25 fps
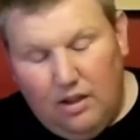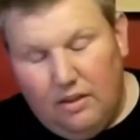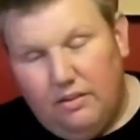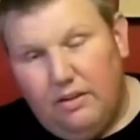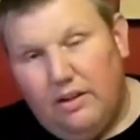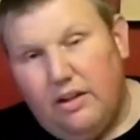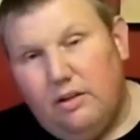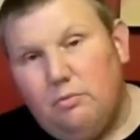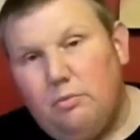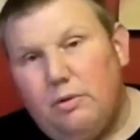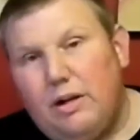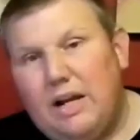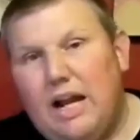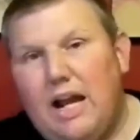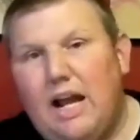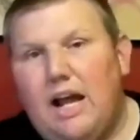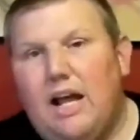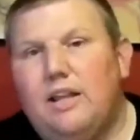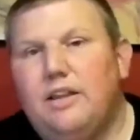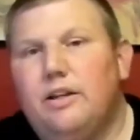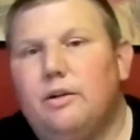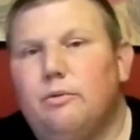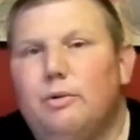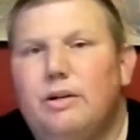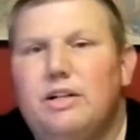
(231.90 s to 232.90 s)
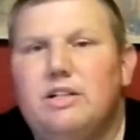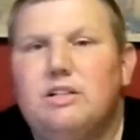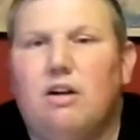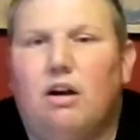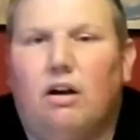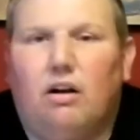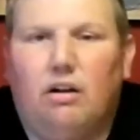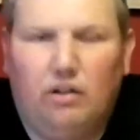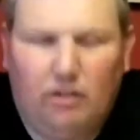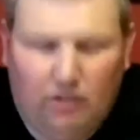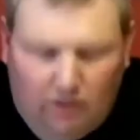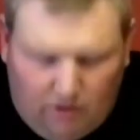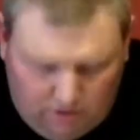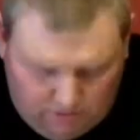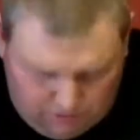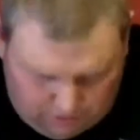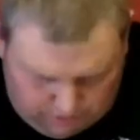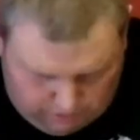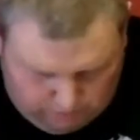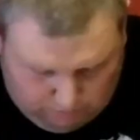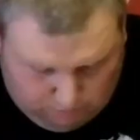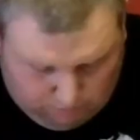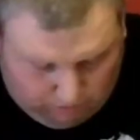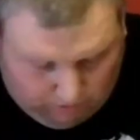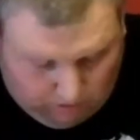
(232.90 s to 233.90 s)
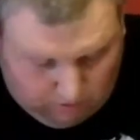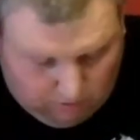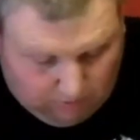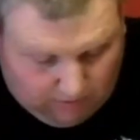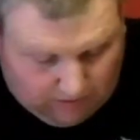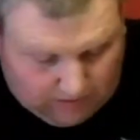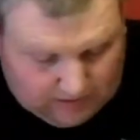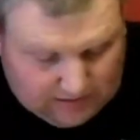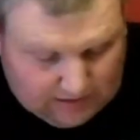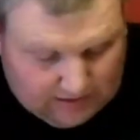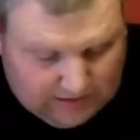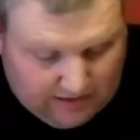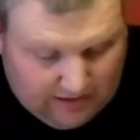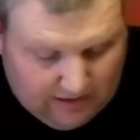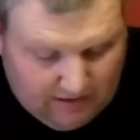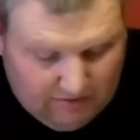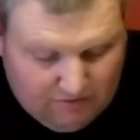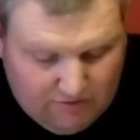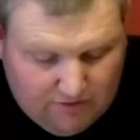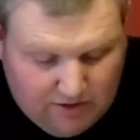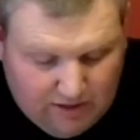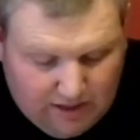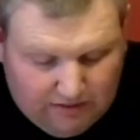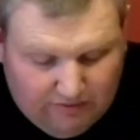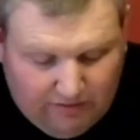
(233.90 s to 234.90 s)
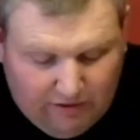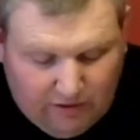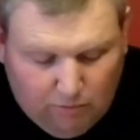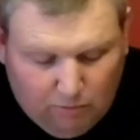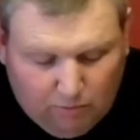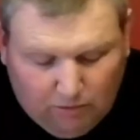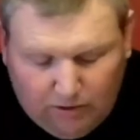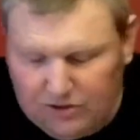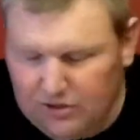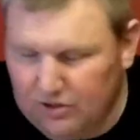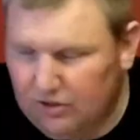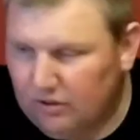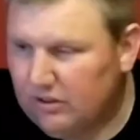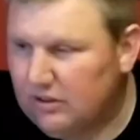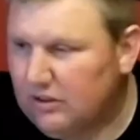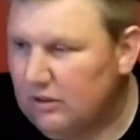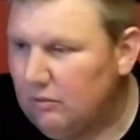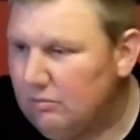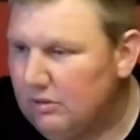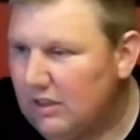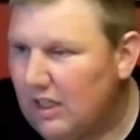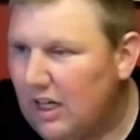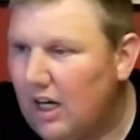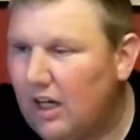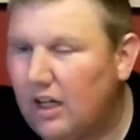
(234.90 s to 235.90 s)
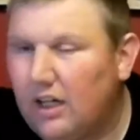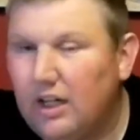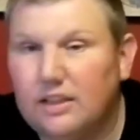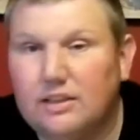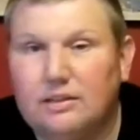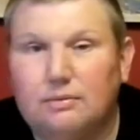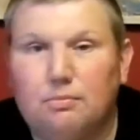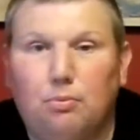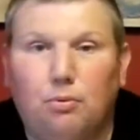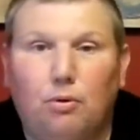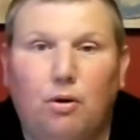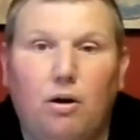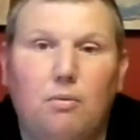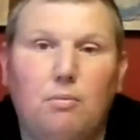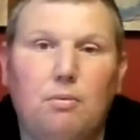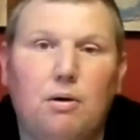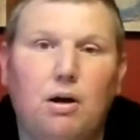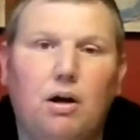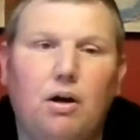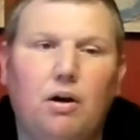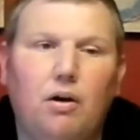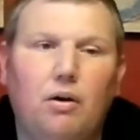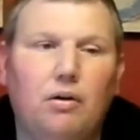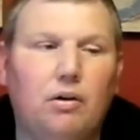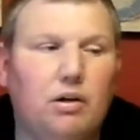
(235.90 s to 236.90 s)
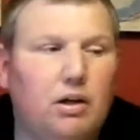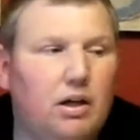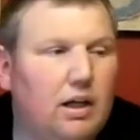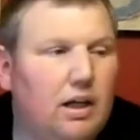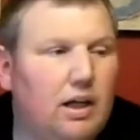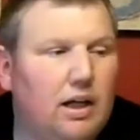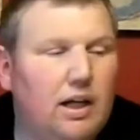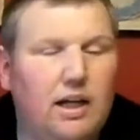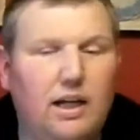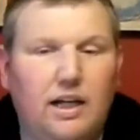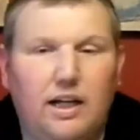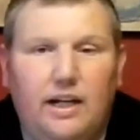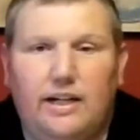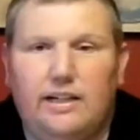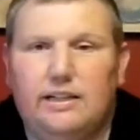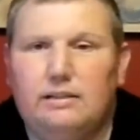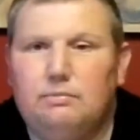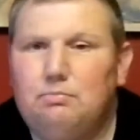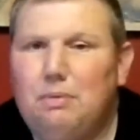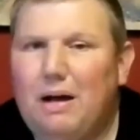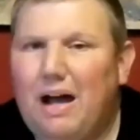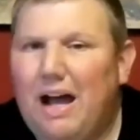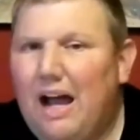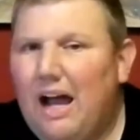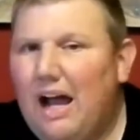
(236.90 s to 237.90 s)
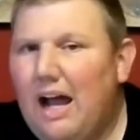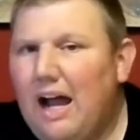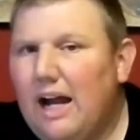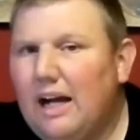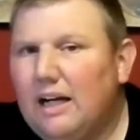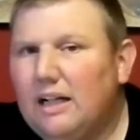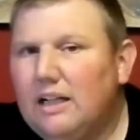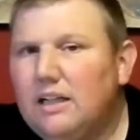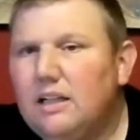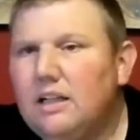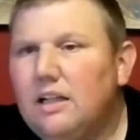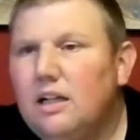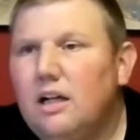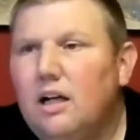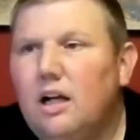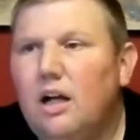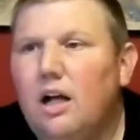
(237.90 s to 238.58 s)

Then we had the return to pro wrestling of Davey Richards comes out, cuts a promo. He's back.